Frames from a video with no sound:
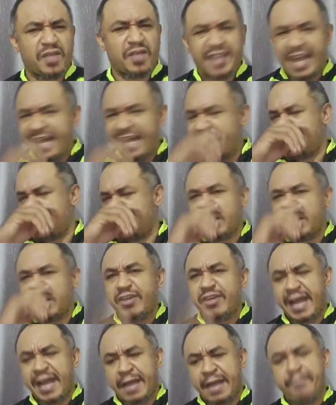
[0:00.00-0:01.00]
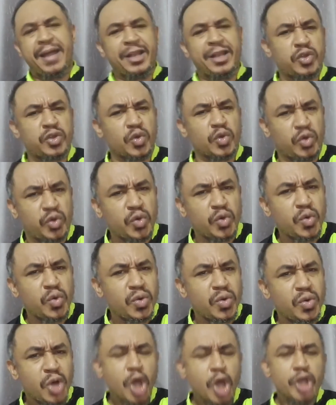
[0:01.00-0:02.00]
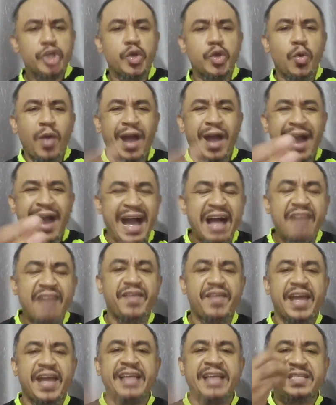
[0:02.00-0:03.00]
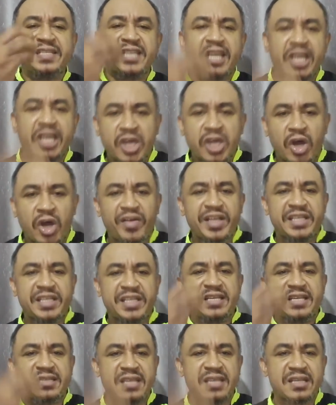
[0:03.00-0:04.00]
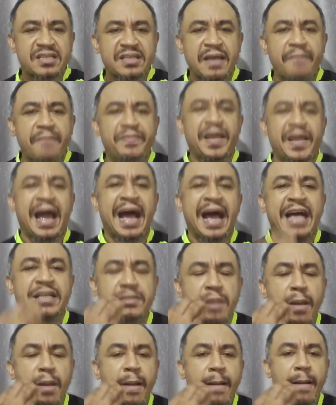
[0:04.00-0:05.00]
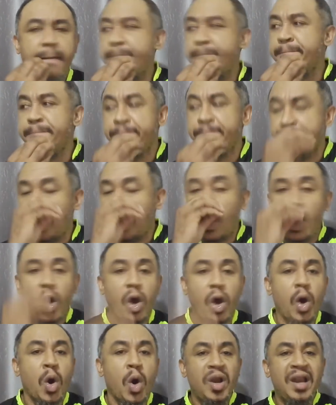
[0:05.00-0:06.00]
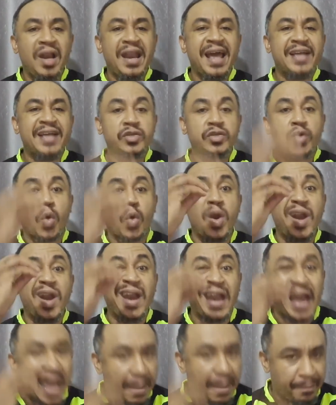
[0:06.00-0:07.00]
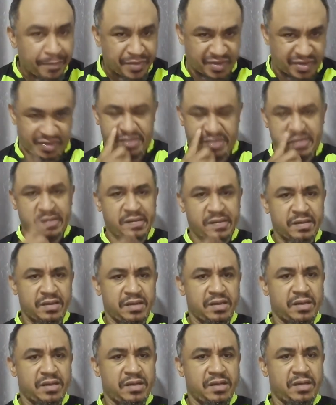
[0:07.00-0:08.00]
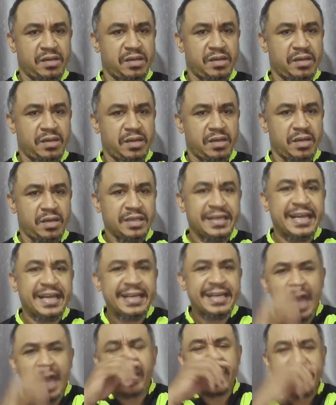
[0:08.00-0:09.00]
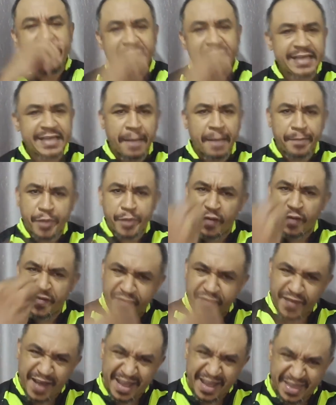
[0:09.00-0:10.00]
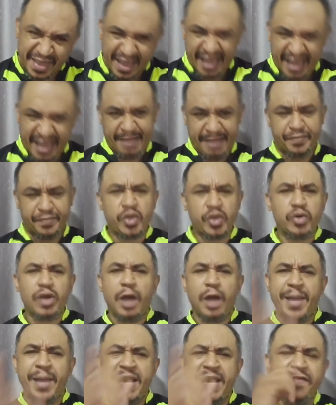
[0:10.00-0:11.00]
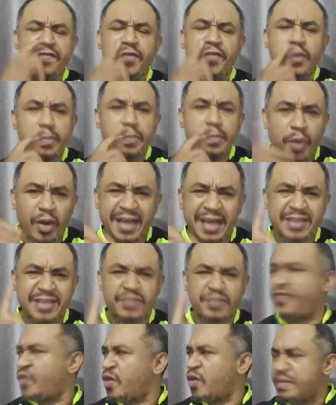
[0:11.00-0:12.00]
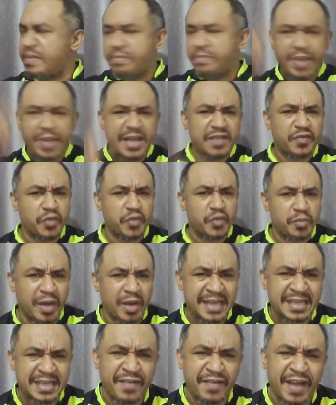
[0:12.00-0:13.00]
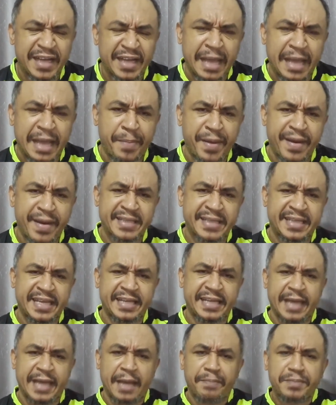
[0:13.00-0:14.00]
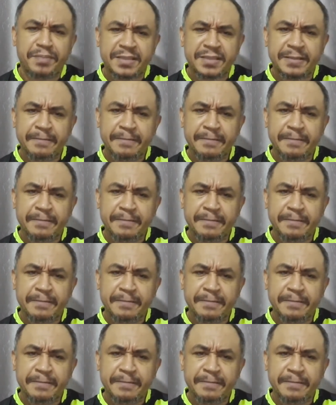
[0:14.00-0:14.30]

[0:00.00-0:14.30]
Nigeria are meant to do? You have a security system that has more or less collapsed. They now kidnap your father. Do you know how many footballers, foreign-based footballers, have had their parents kidnapped?